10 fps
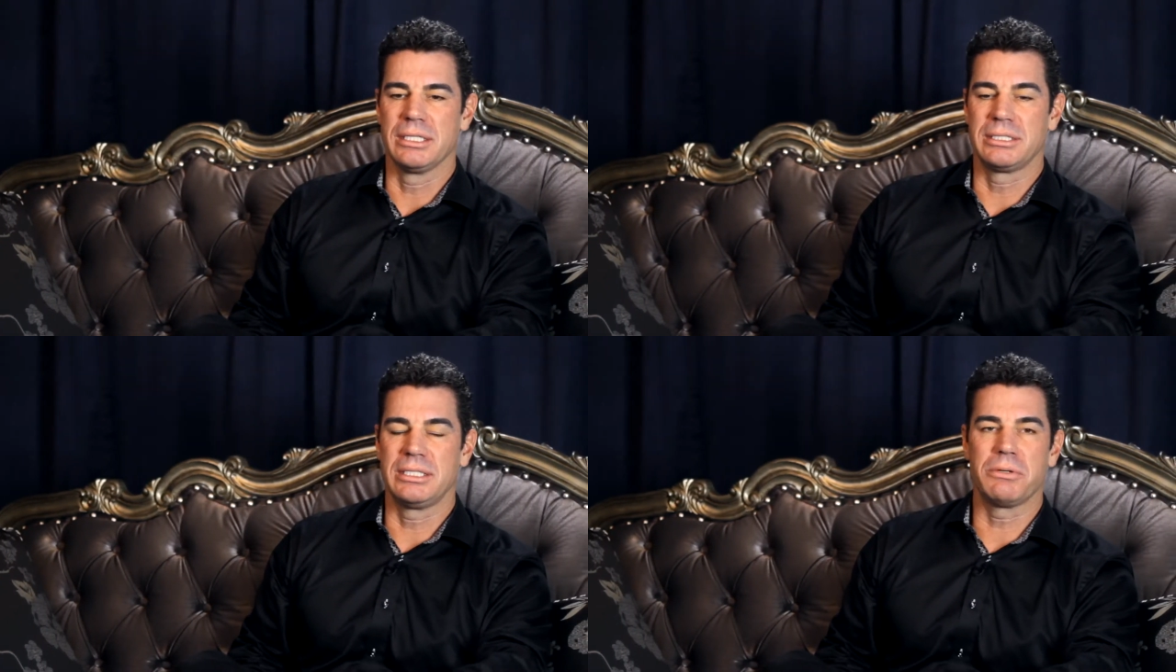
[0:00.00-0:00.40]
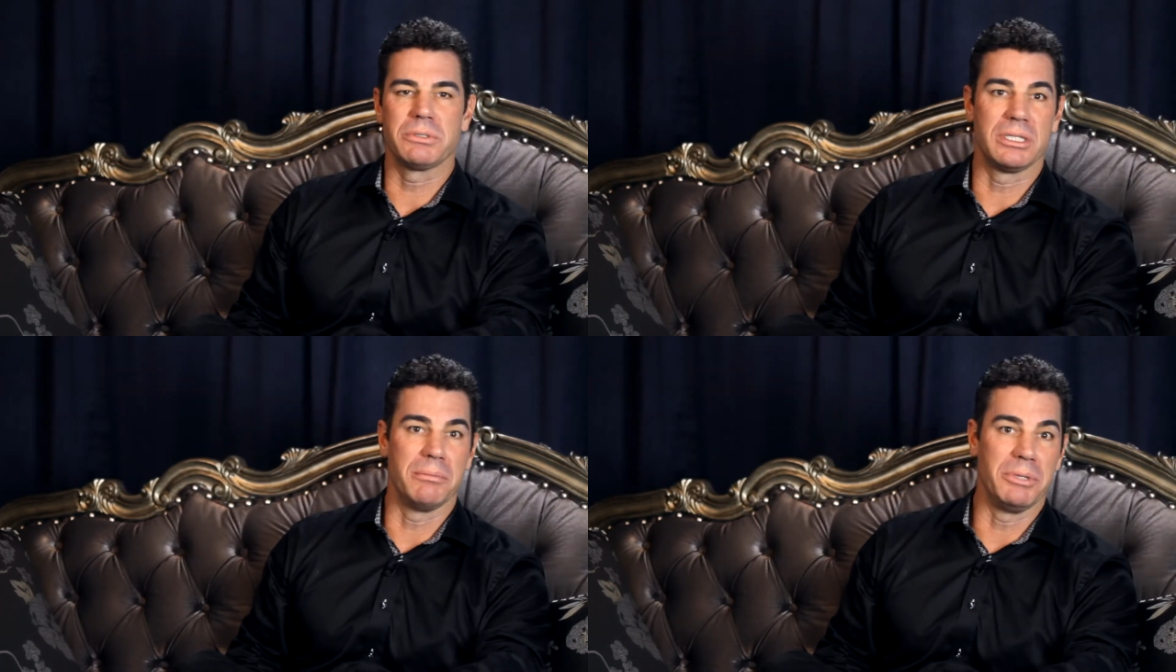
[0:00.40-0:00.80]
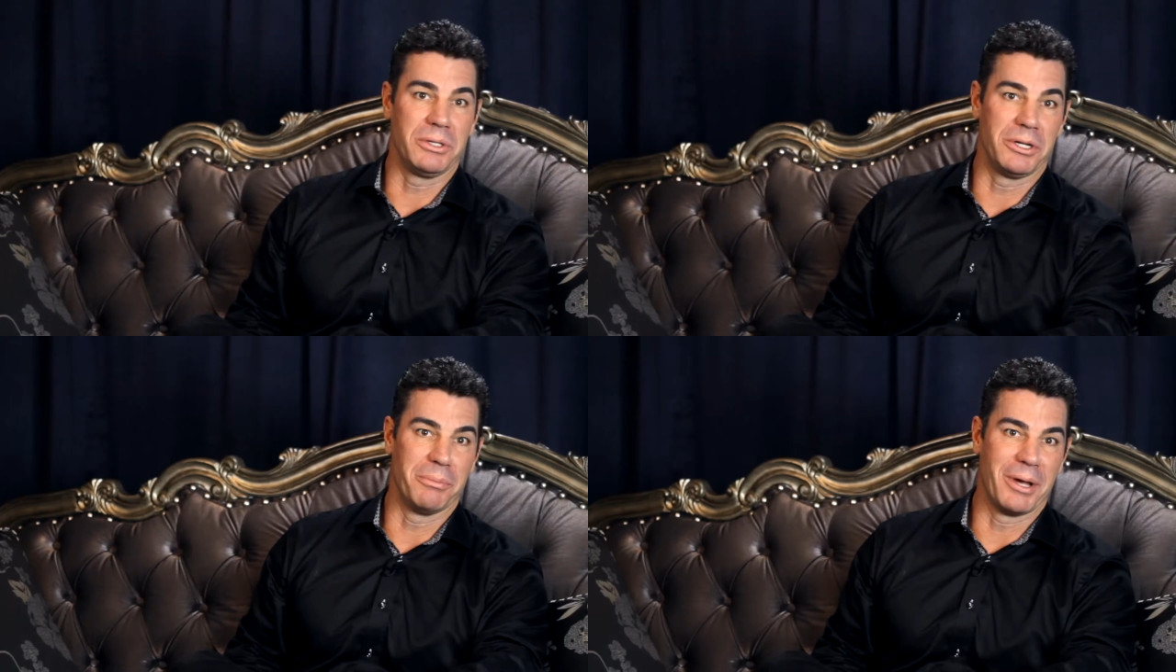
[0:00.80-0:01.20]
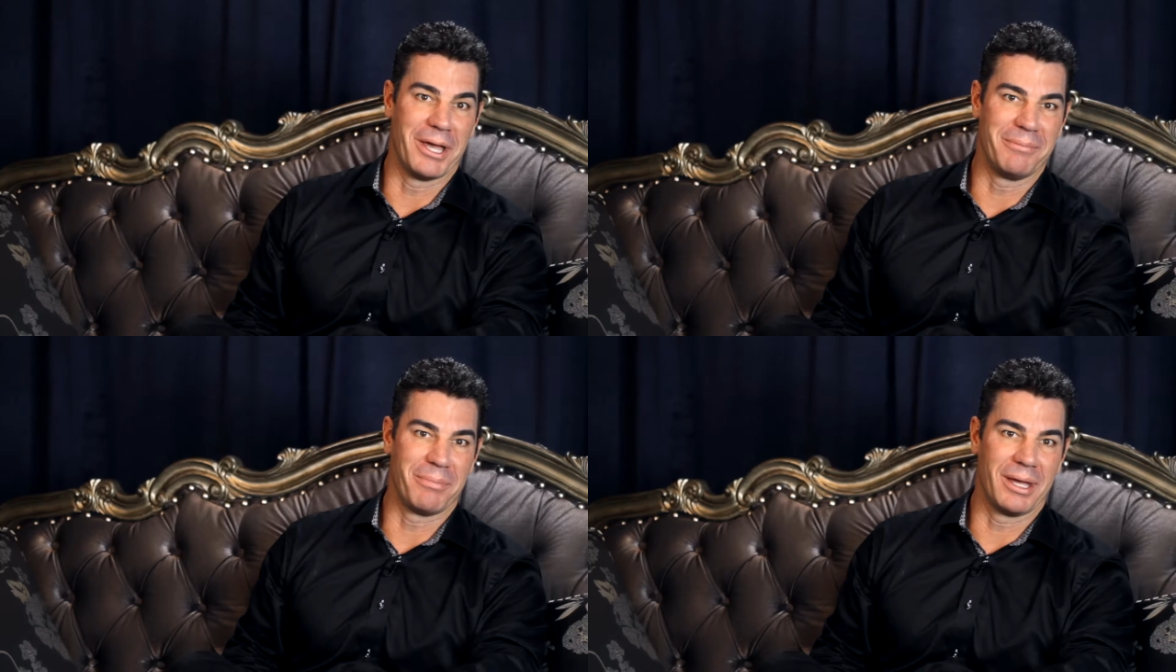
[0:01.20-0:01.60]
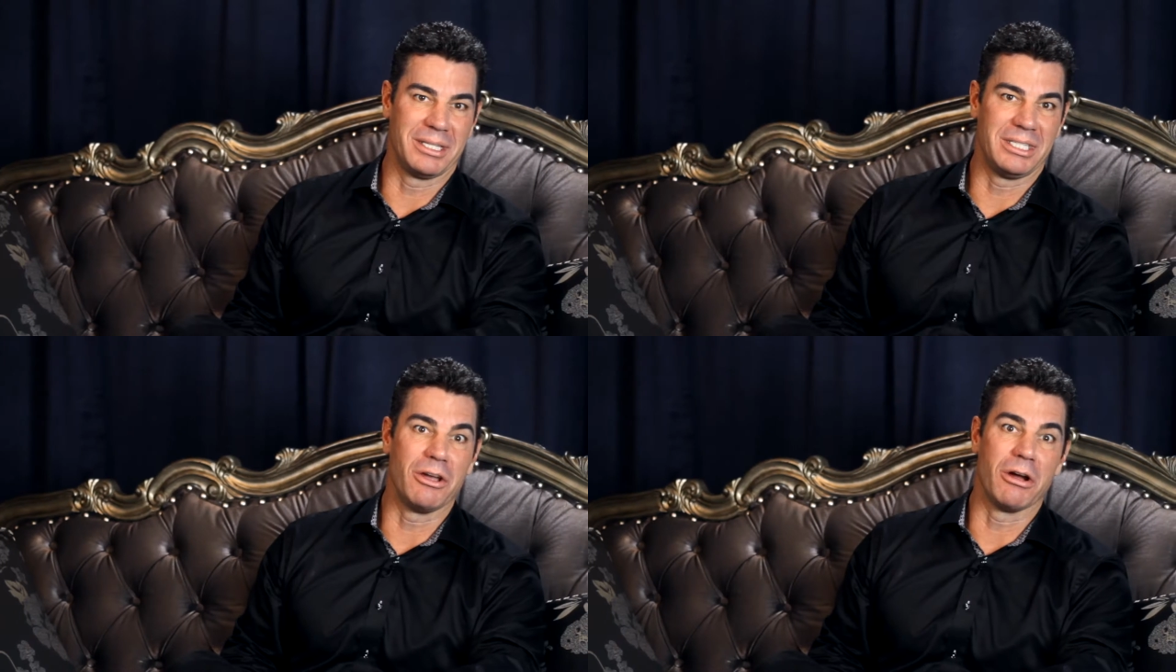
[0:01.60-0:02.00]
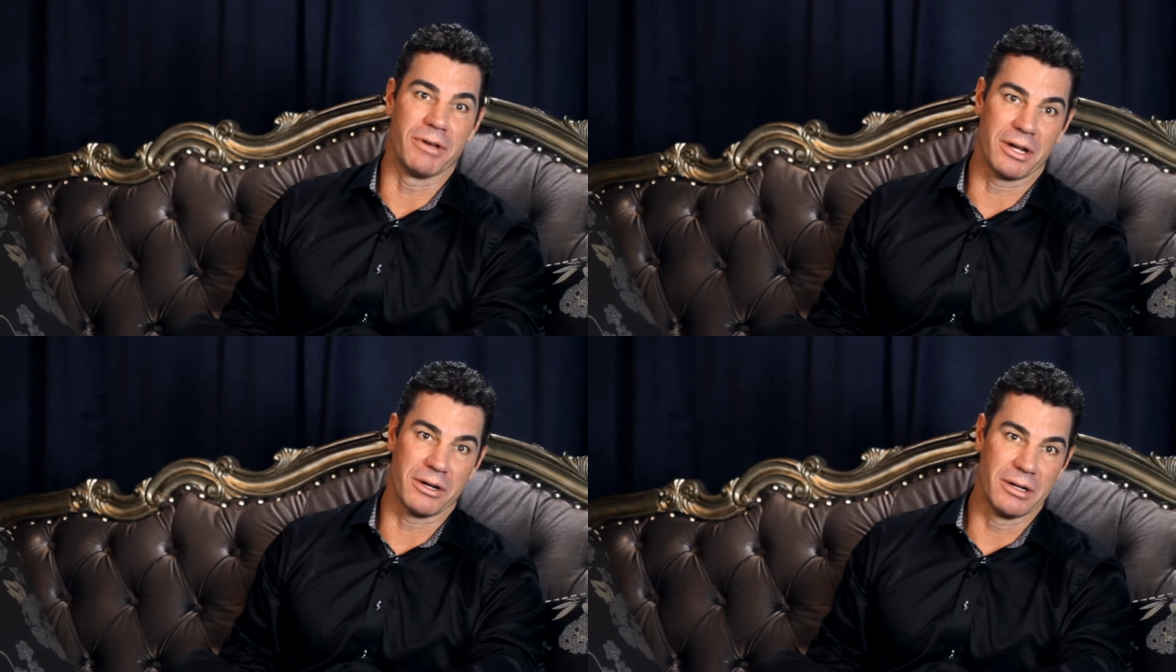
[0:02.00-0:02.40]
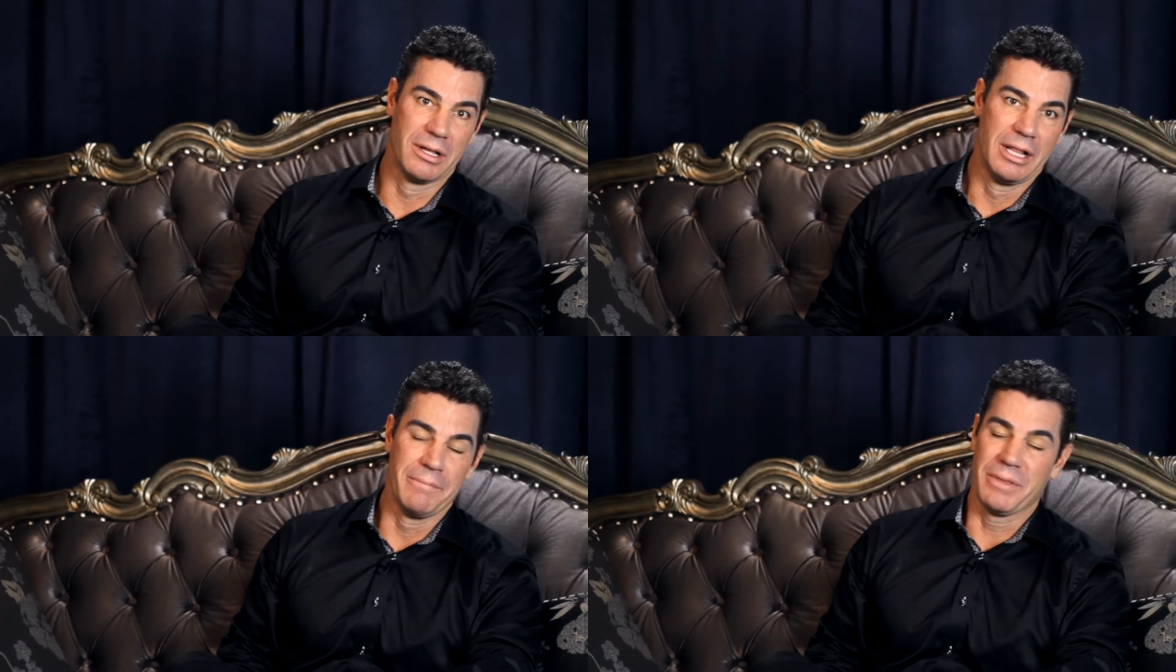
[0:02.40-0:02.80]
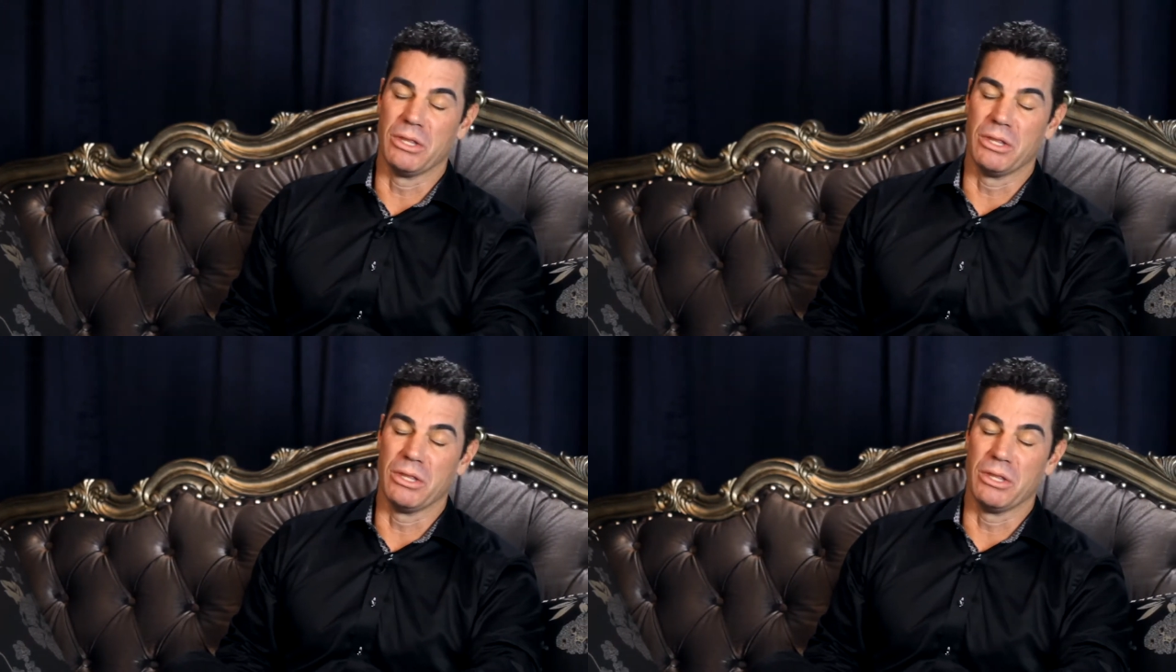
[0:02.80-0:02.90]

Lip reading: is Secrets of the Millionaire Mind by T. Harv Eker.